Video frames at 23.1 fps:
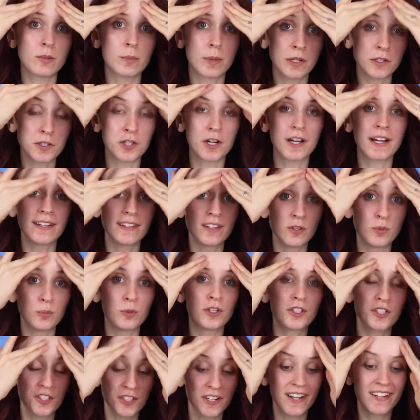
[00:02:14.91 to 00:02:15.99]
about trying new
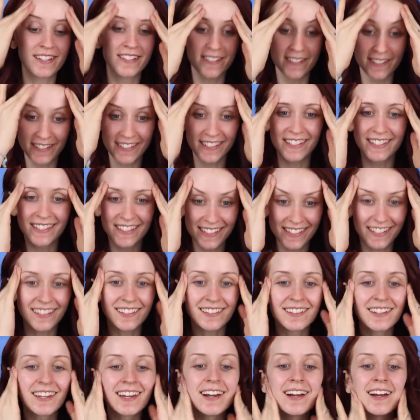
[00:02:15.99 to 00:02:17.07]
moisturizers and
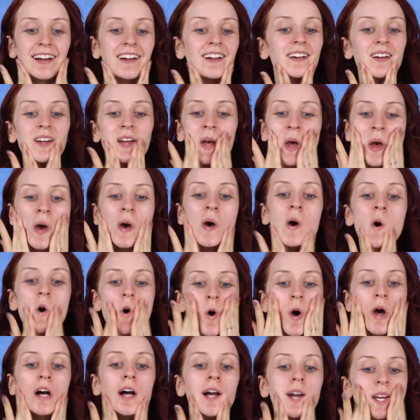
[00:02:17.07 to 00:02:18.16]
skincare.
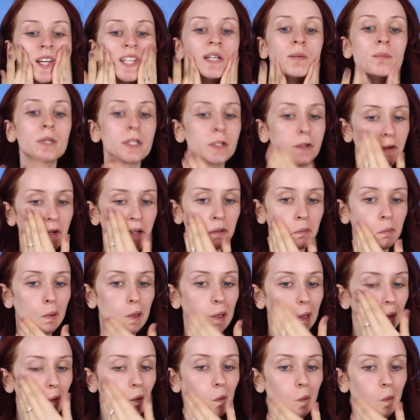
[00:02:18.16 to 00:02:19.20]
I am a grandma.